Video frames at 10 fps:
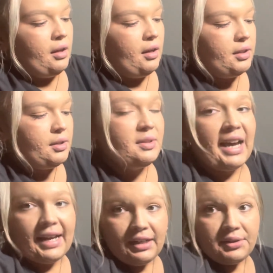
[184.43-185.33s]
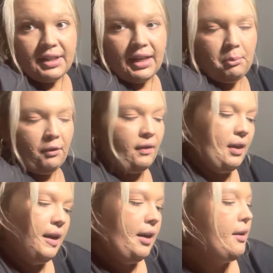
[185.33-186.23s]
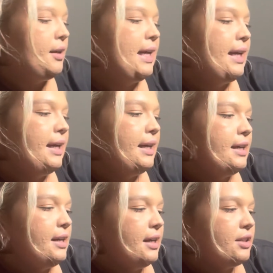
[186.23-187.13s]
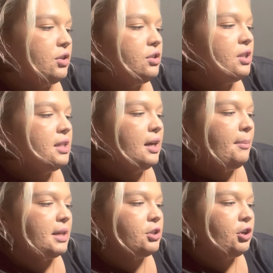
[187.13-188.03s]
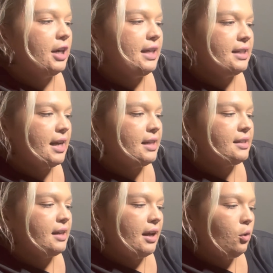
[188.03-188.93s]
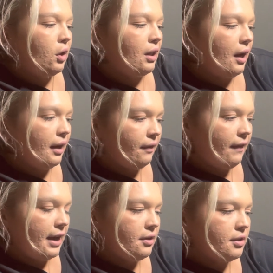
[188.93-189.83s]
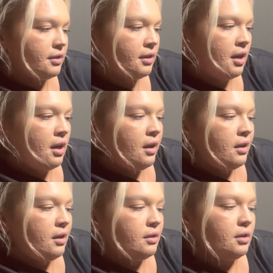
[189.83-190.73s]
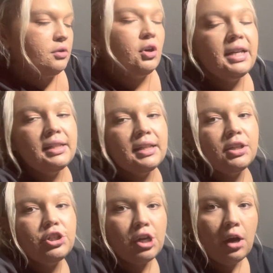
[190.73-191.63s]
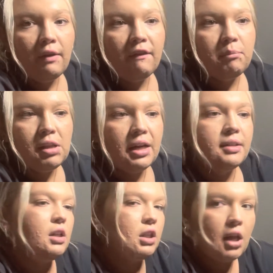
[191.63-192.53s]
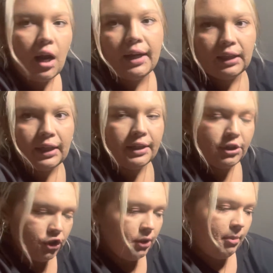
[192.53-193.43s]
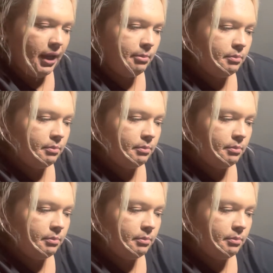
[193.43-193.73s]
So diagnosing hemophilia. It's usually done by screening tests and or clotting factors. So screening tests show if blood is clotting like it should be.